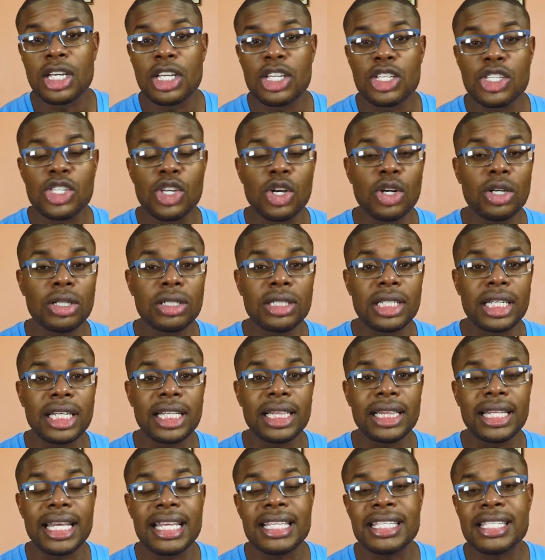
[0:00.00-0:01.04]
So
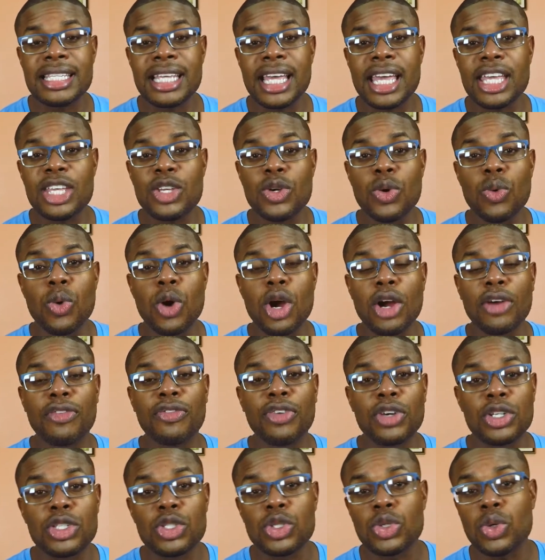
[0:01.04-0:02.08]
let's say you work
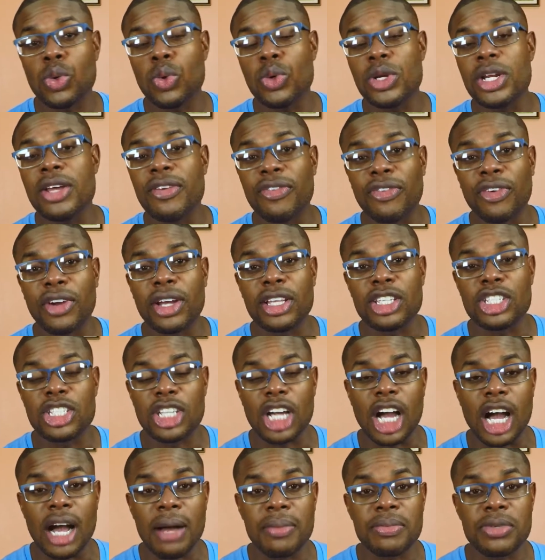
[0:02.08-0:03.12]
for two different
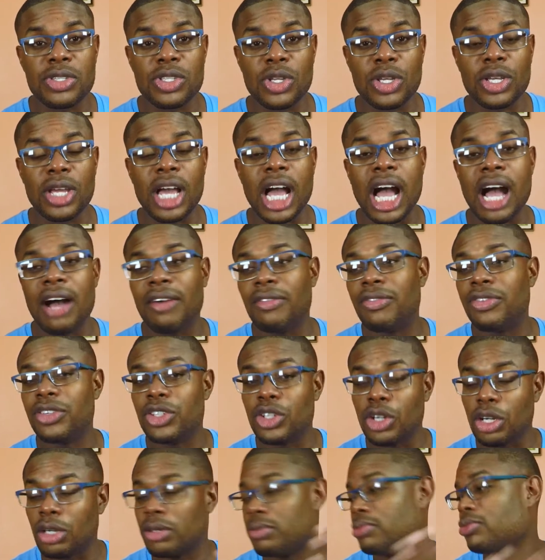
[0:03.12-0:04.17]
jobs. So you have
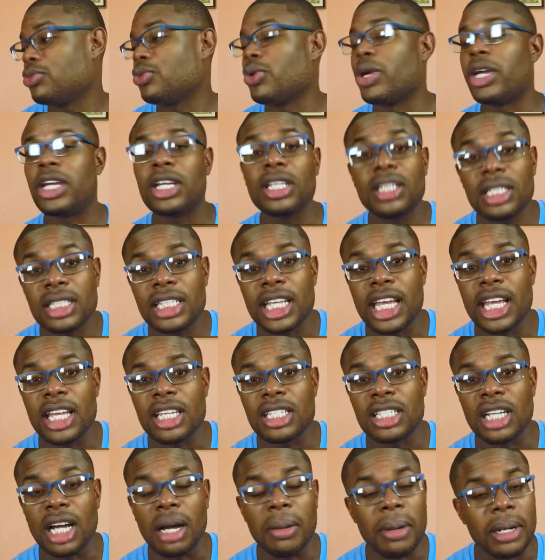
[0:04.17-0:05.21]
your regular day
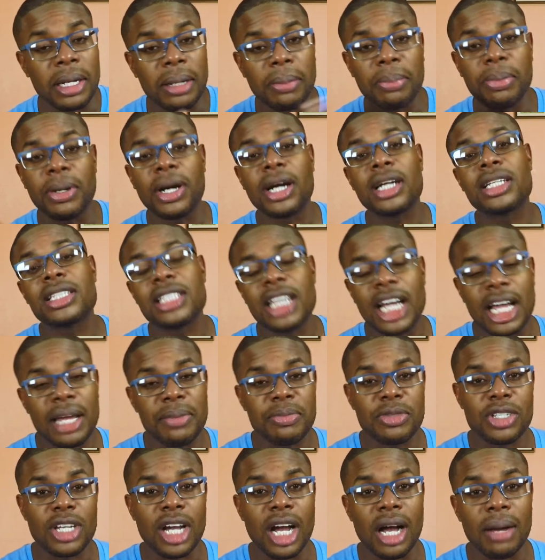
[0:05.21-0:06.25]
job and a
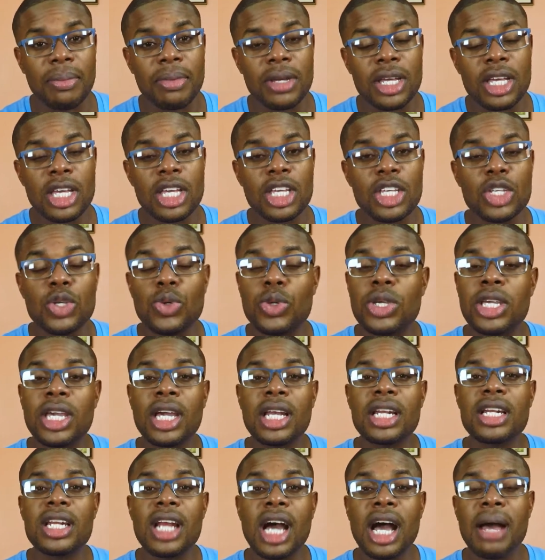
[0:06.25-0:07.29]
part-time job. You
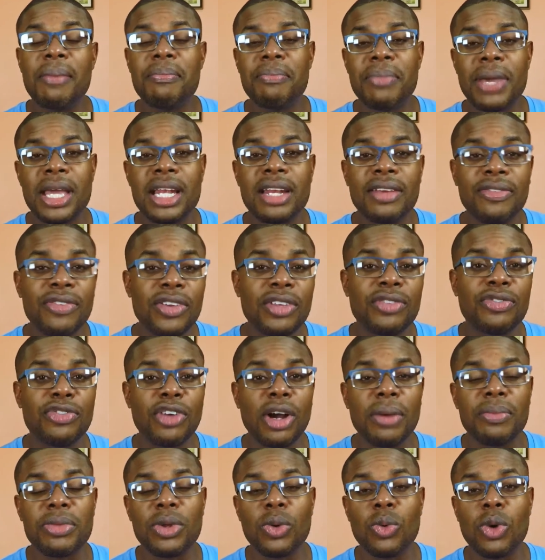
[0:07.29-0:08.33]
cannot benefit
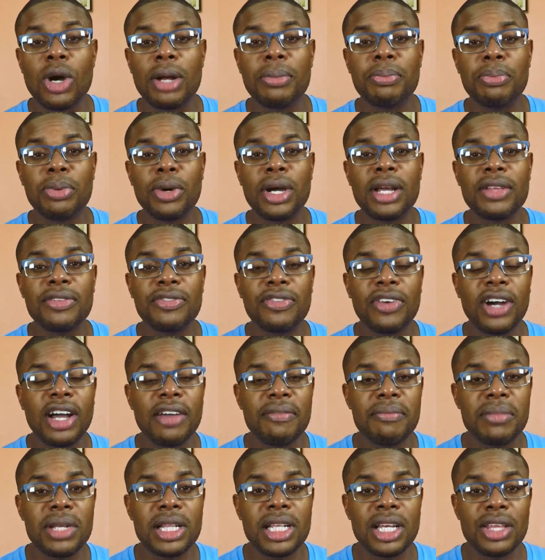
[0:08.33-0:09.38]
from the
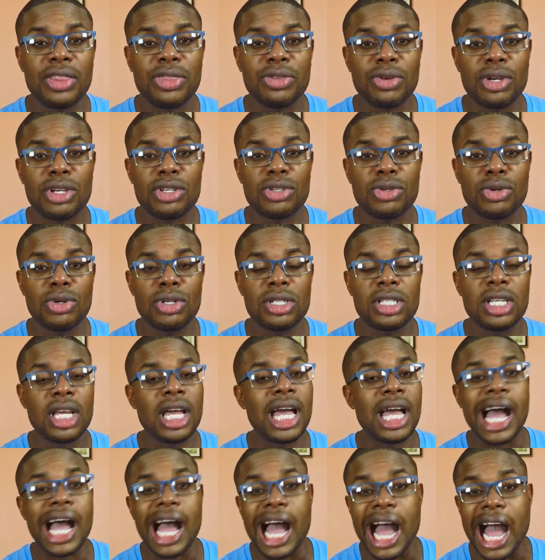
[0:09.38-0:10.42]
1.5 million threshold
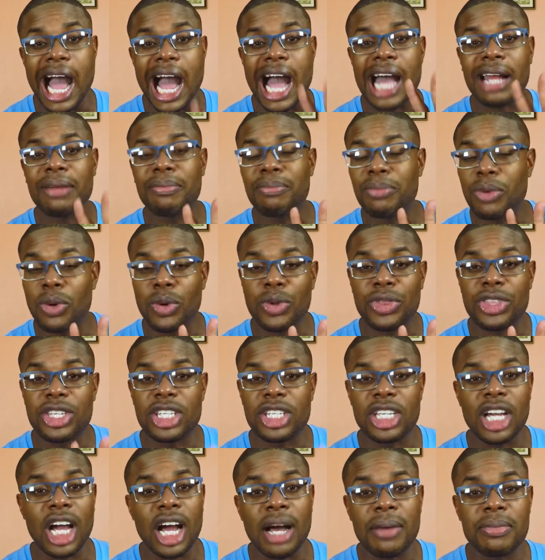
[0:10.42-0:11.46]
at both
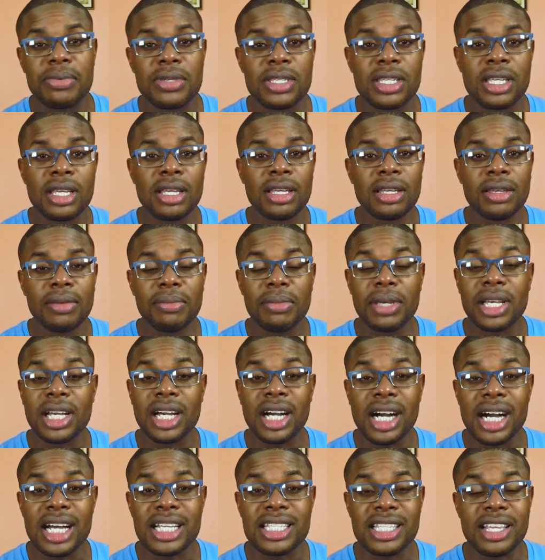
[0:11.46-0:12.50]
jobs,
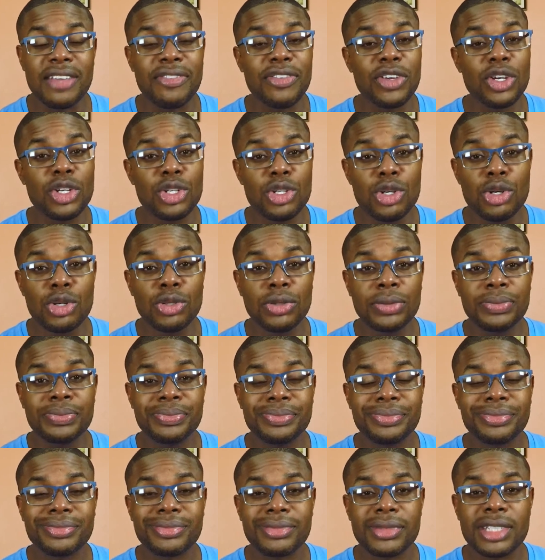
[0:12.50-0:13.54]
because if you do,
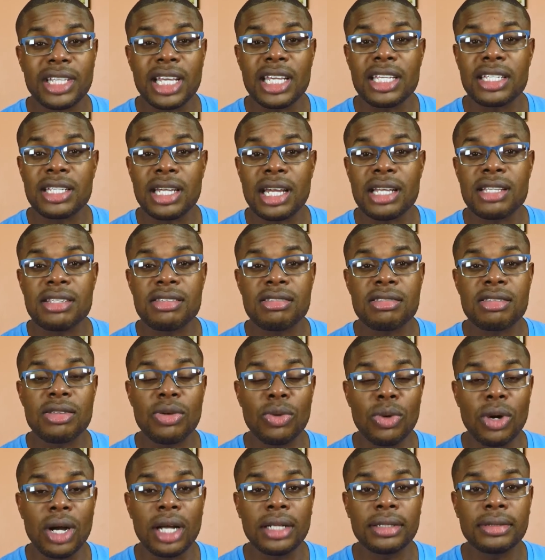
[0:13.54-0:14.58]
then chances to
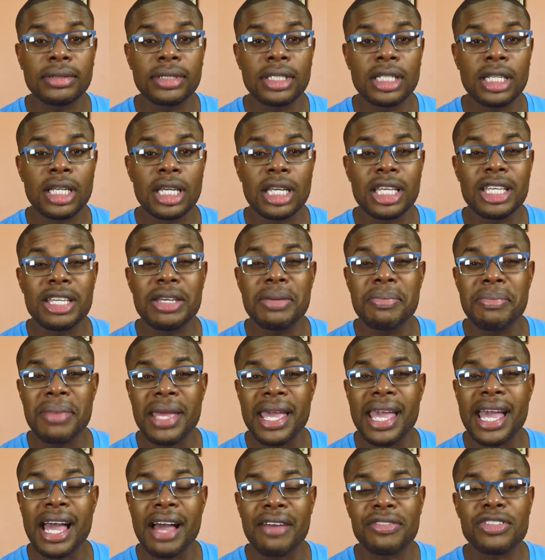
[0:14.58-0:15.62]
one, you
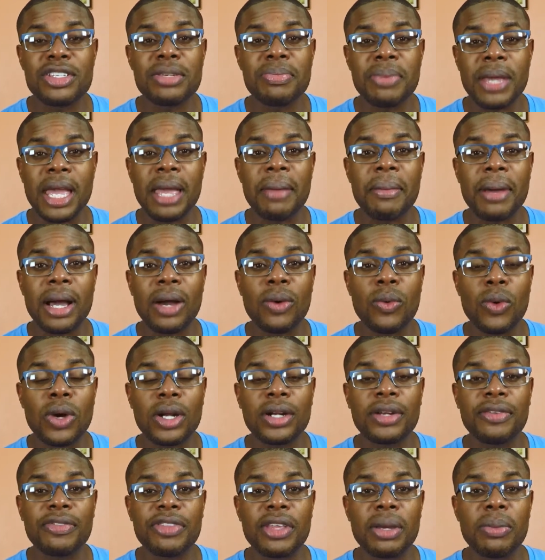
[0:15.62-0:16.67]
may have to pay back one
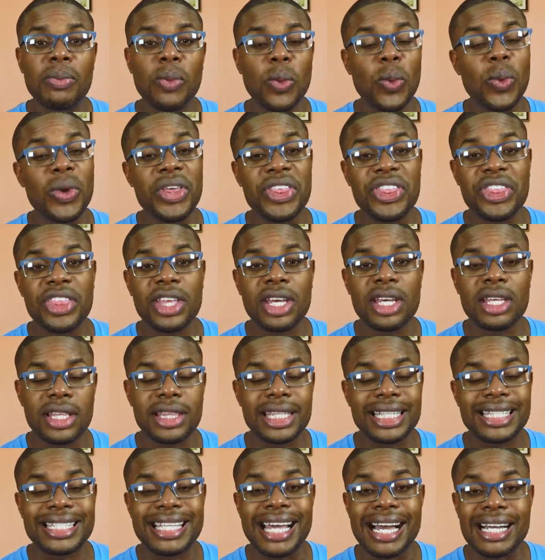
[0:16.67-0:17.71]
of them with
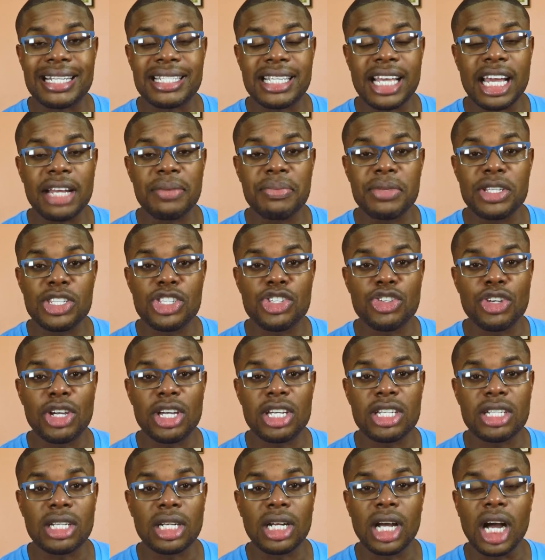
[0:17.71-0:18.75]
the Tax
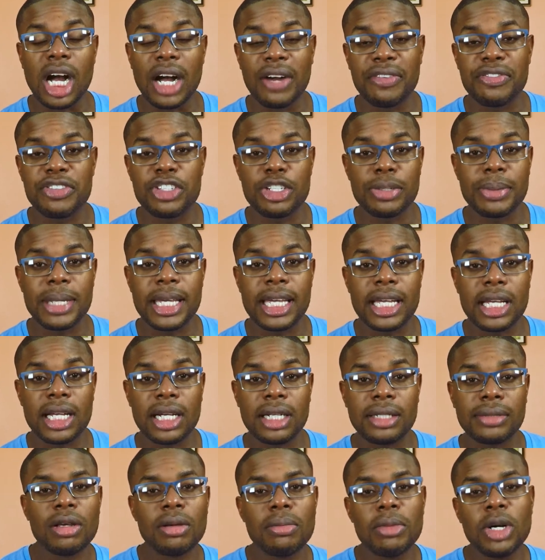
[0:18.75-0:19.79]
Administration of Jamaica.
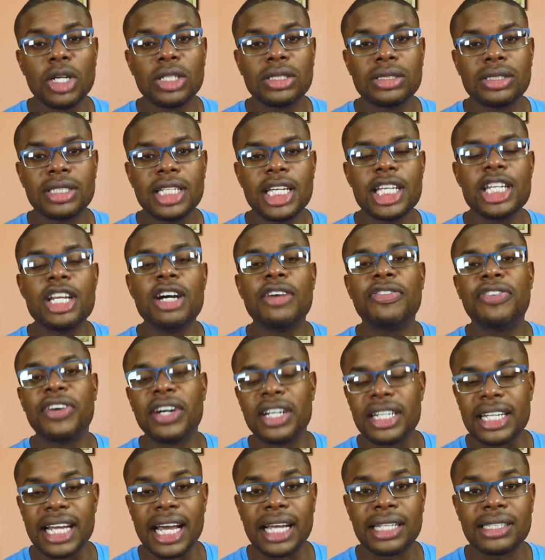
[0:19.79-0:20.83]
But enough
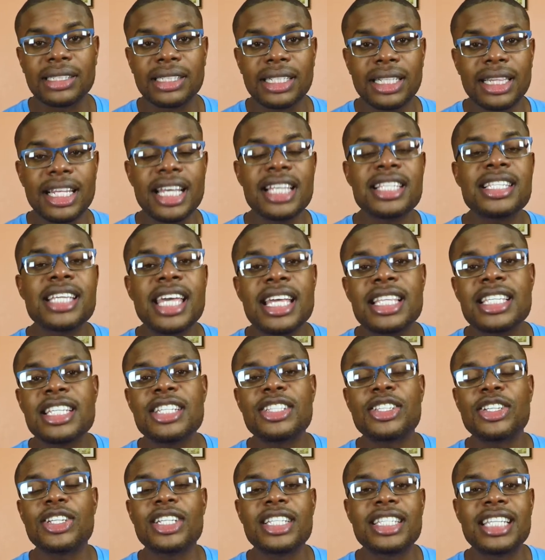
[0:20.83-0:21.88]
on that. Let's get
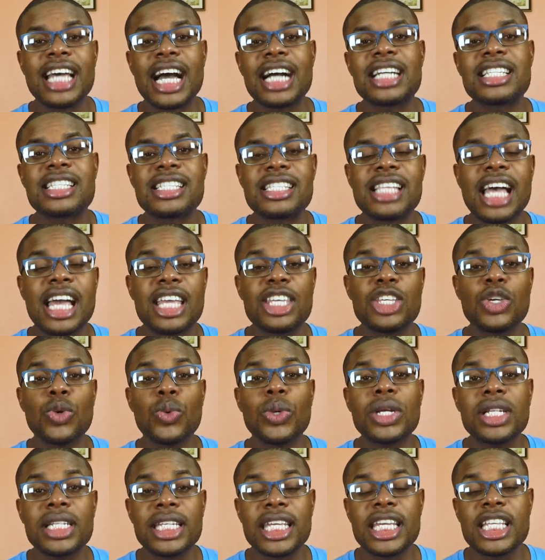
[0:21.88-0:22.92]
into the taxes that you
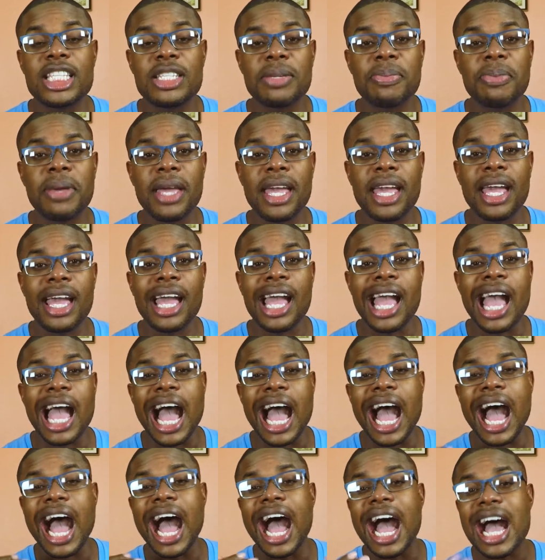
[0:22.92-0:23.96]
will need to pay
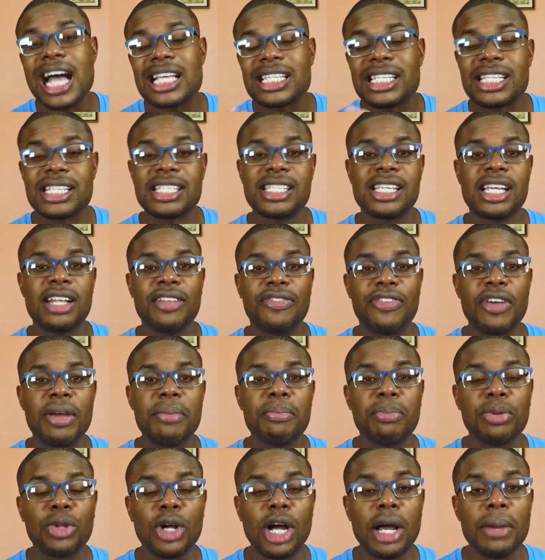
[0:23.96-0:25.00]
as a
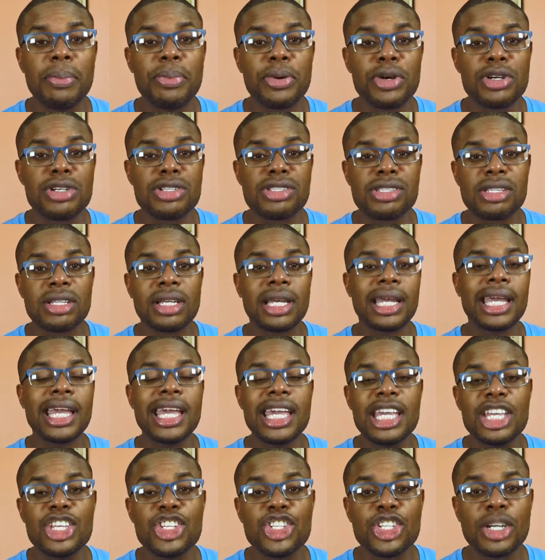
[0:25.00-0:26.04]
self-employed person
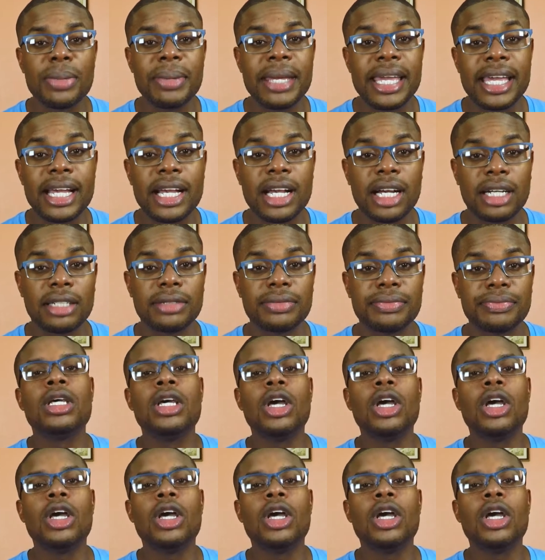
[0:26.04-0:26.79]
in Jamaica.